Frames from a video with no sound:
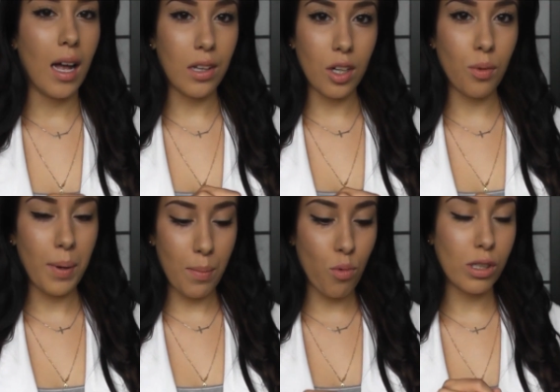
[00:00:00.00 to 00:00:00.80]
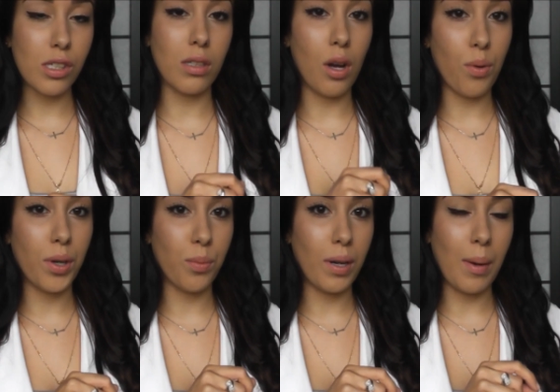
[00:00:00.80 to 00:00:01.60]
a little bit more
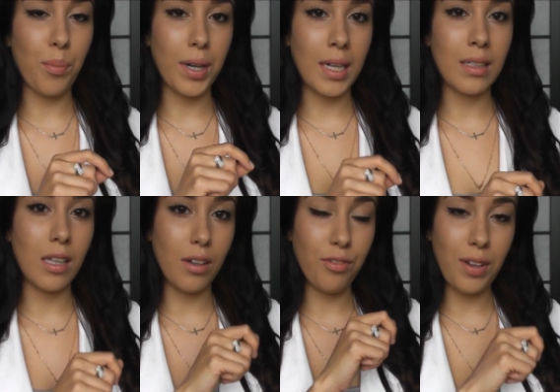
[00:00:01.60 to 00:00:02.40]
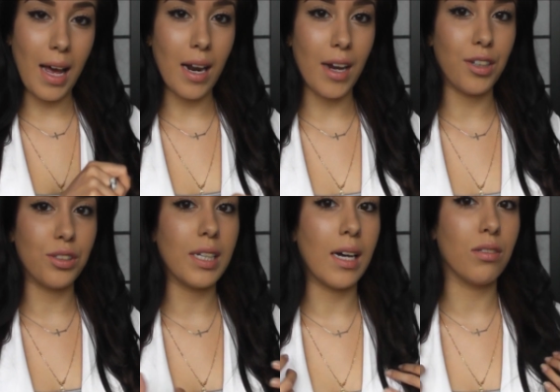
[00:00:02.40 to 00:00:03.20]
slower when I'm bringing the flat
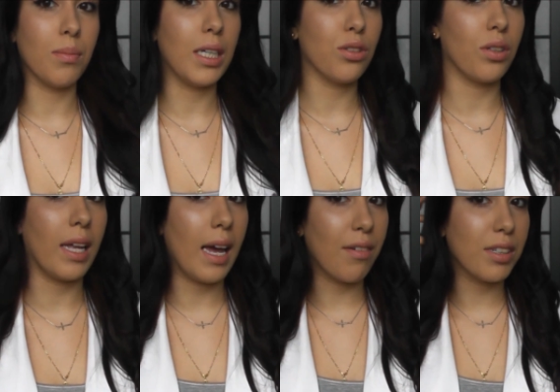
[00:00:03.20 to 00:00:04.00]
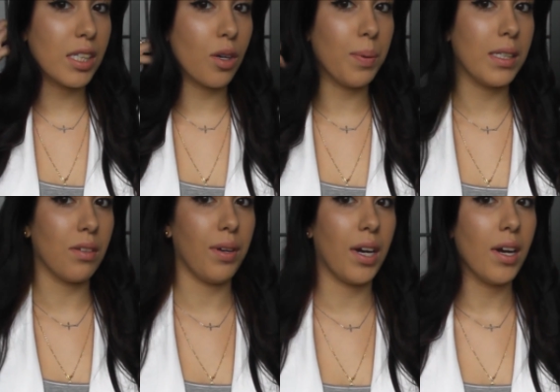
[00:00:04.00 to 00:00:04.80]
iron down to make sure that every single piece
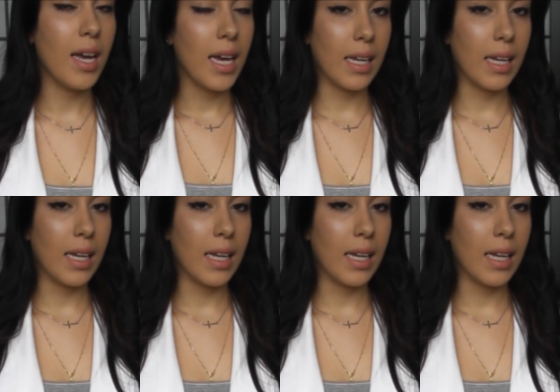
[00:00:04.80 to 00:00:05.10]
of hair